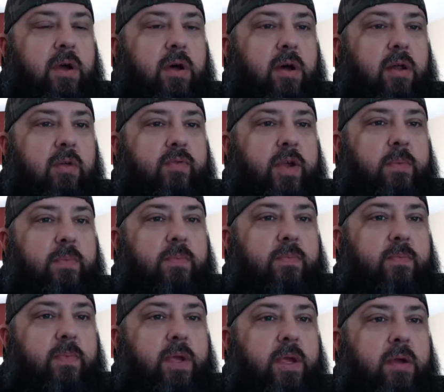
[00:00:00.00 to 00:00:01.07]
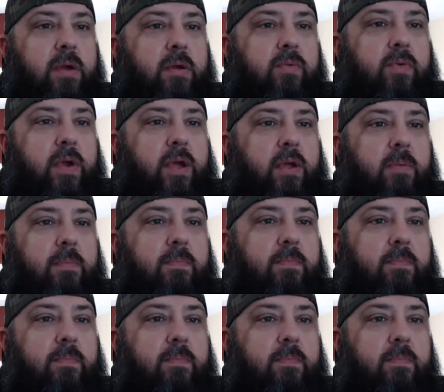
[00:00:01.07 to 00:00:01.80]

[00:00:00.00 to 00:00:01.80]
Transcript: Hall of Fame year for him.